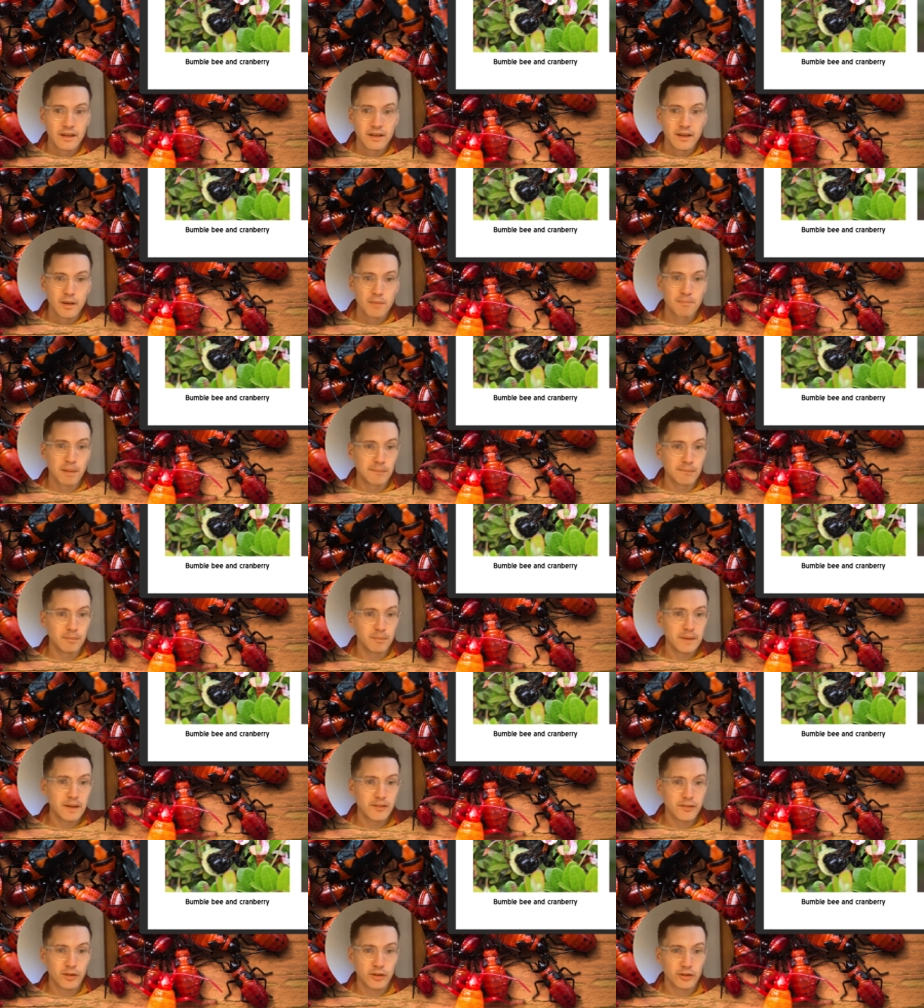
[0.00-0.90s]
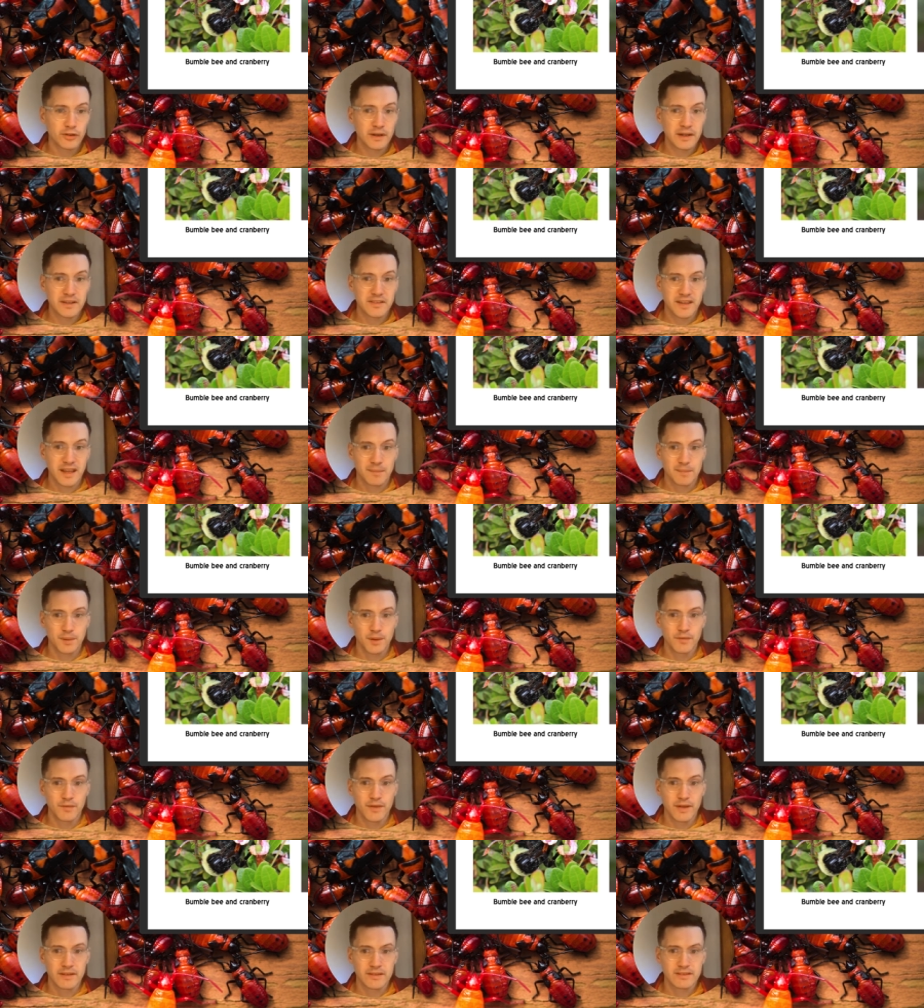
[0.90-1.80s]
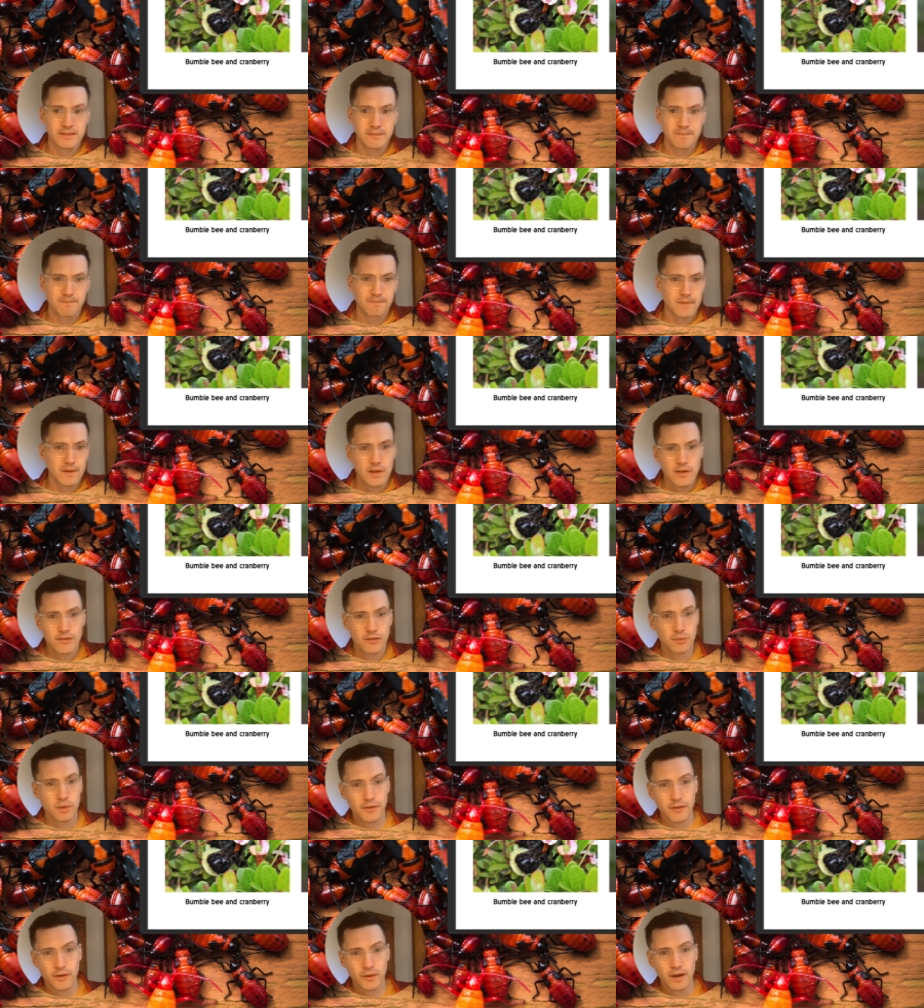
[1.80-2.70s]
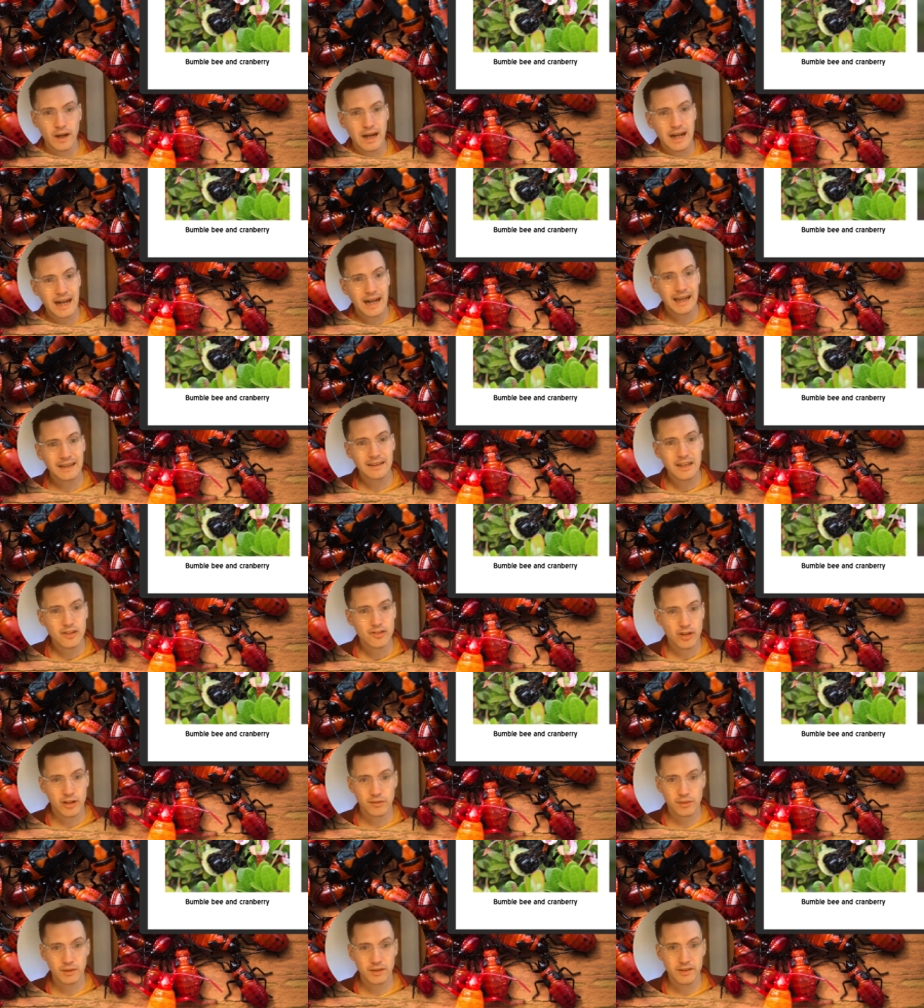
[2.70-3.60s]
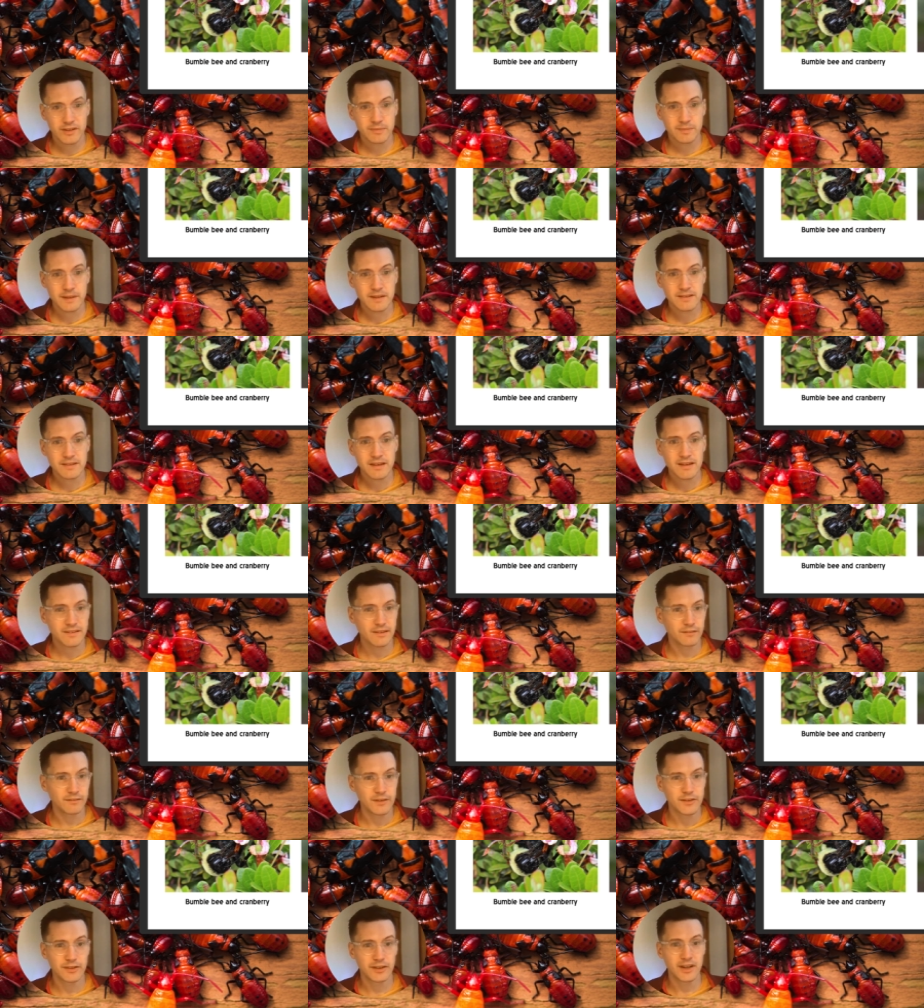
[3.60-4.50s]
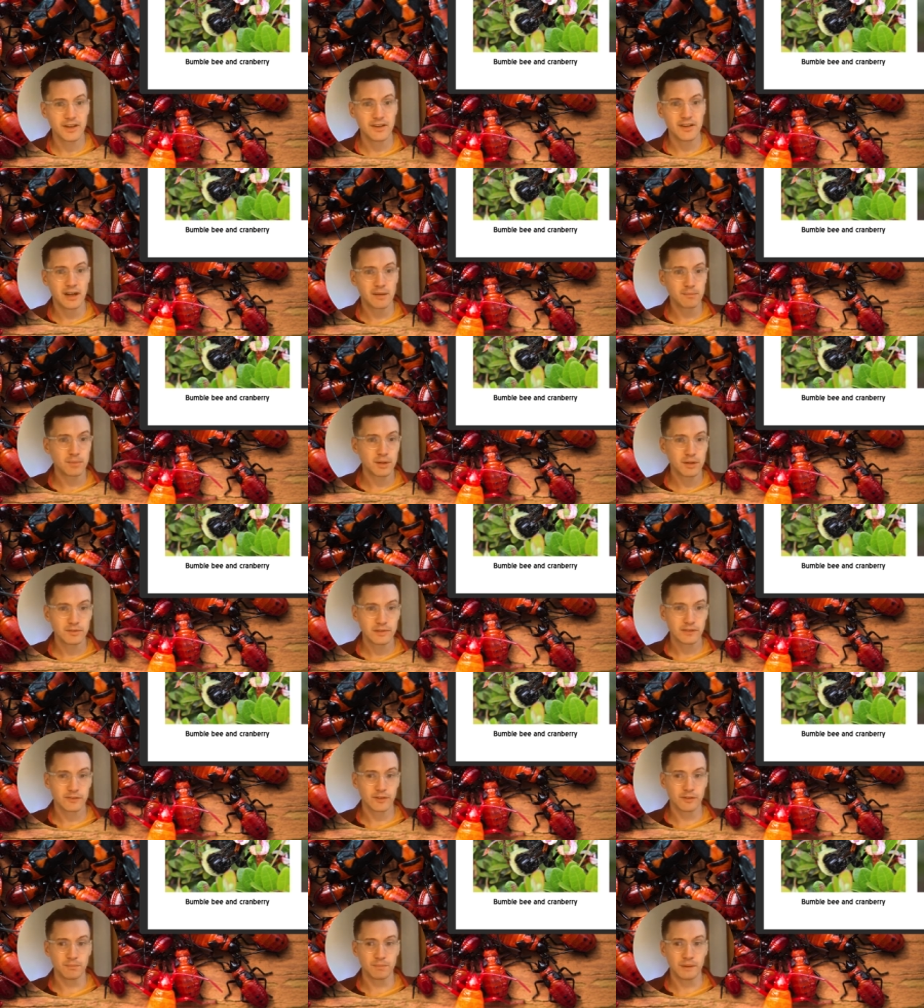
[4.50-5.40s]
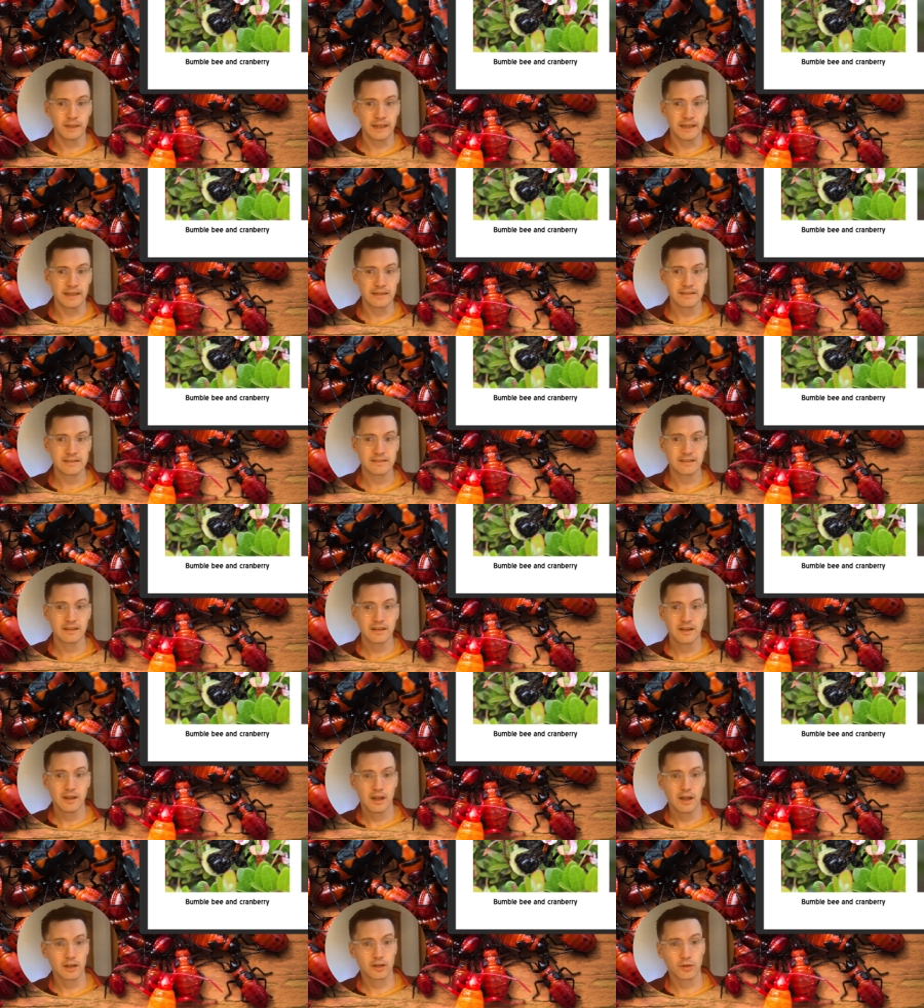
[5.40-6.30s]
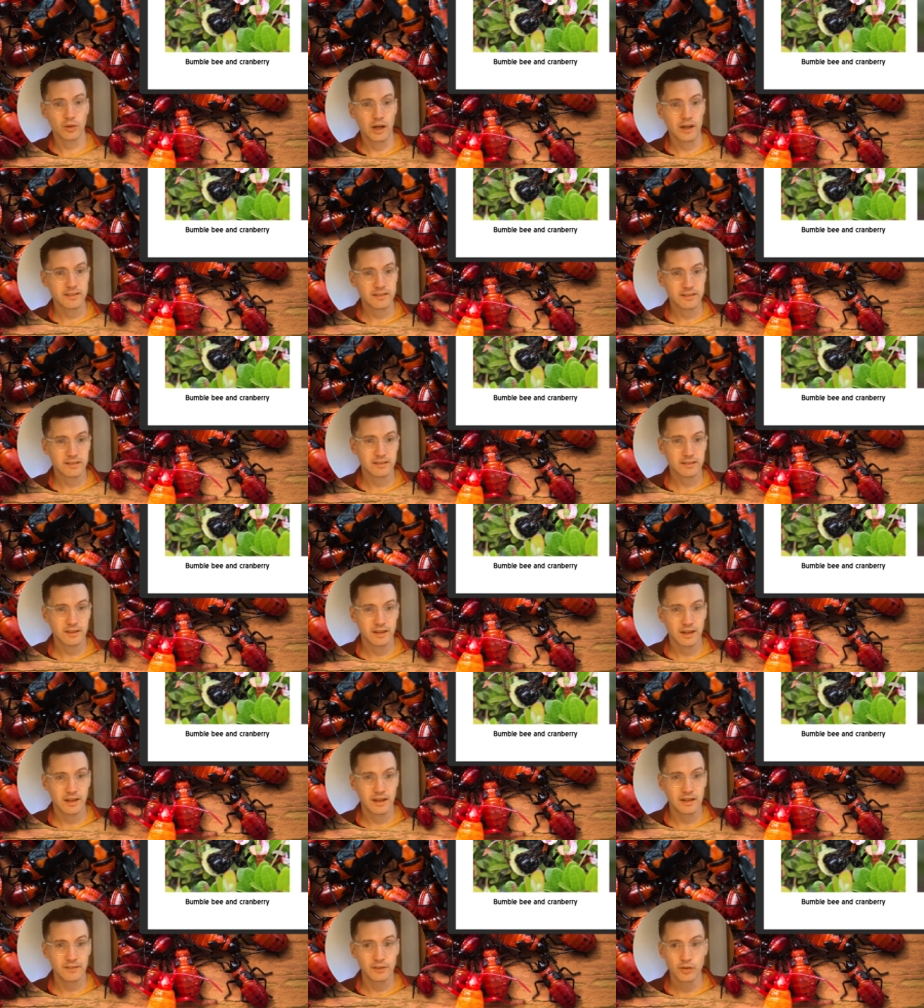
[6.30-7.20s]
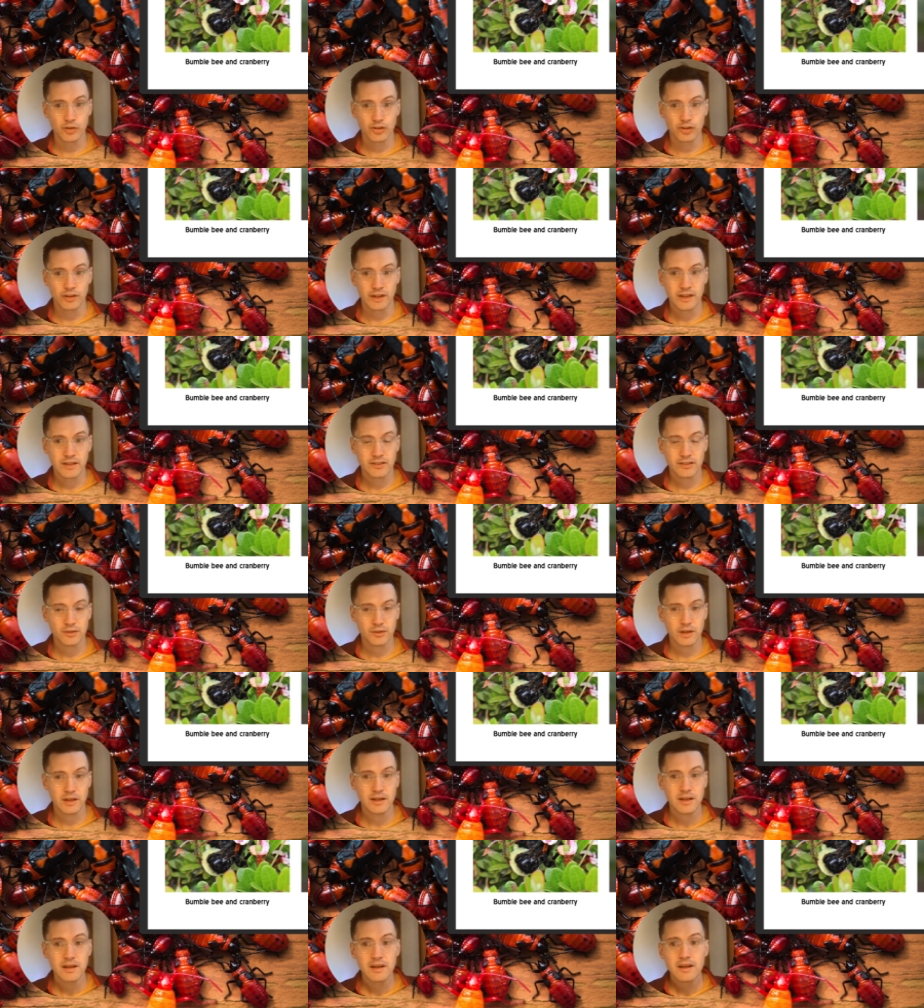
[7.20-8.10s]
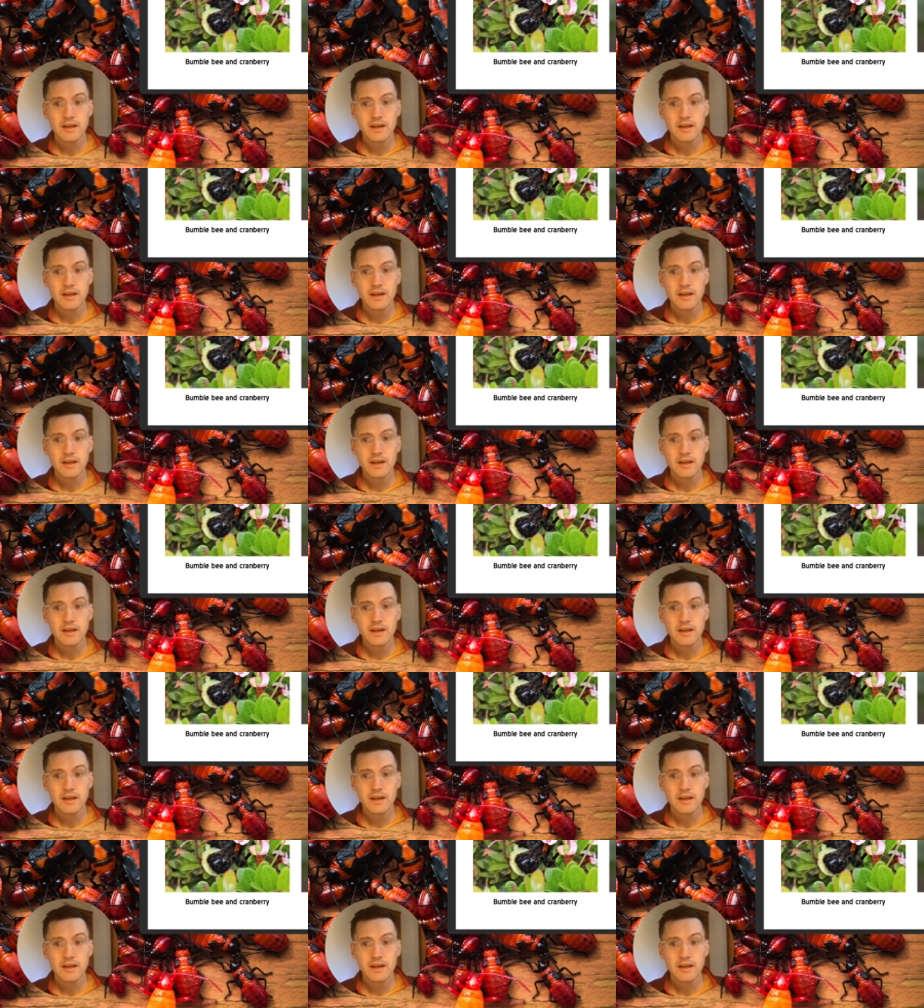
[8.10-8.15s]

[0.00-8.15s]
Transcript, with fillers: Bumblebees are a great example of this. So, while they're a highly generalist species, they'll visit a number of different plants across uh, evolutionary history.